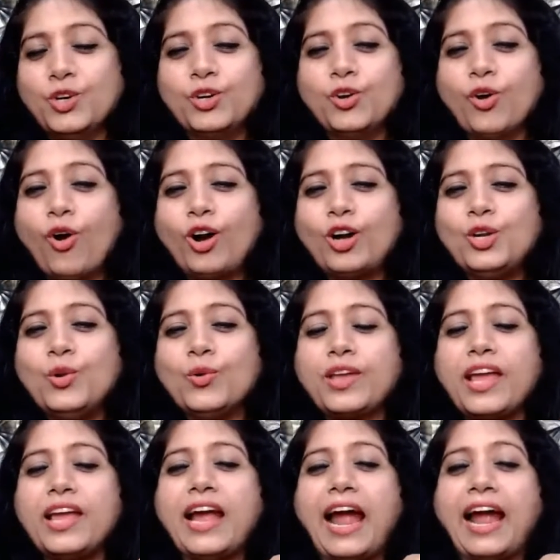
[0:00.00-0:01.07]
You're not
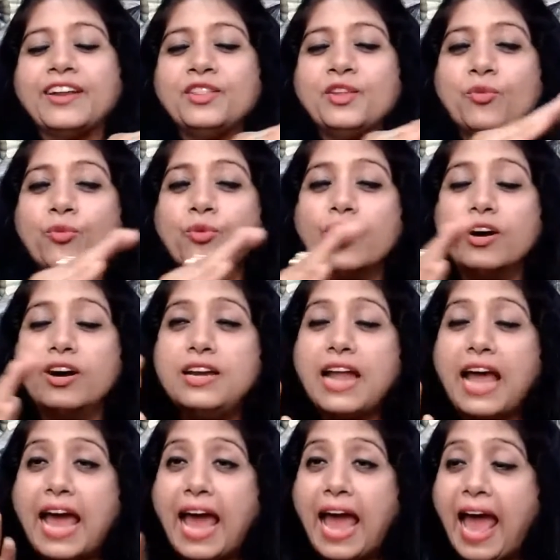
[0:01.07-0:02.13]
looking at the
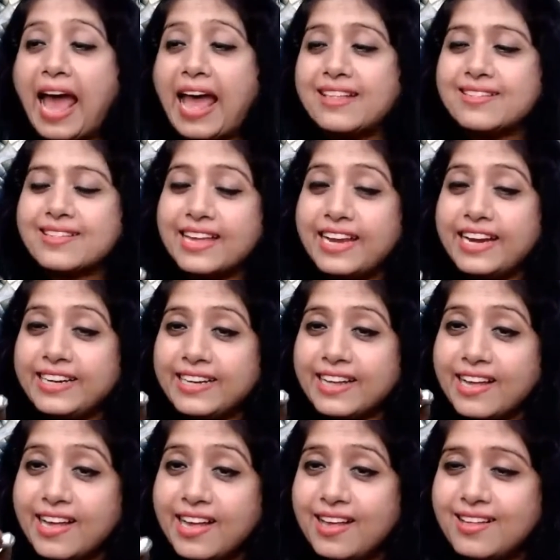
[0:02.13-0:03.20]
world as
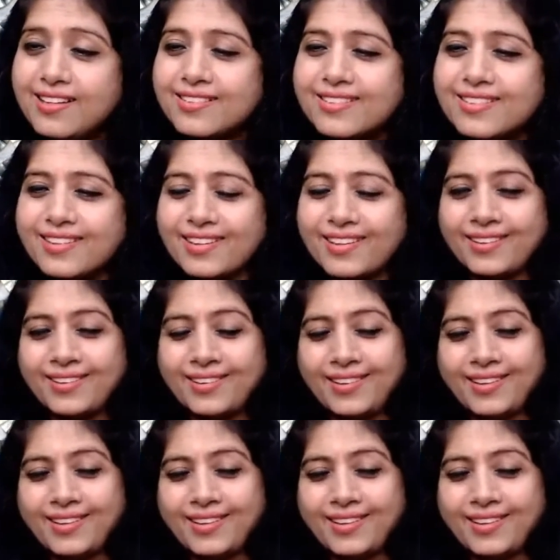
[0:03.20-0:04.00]
it is.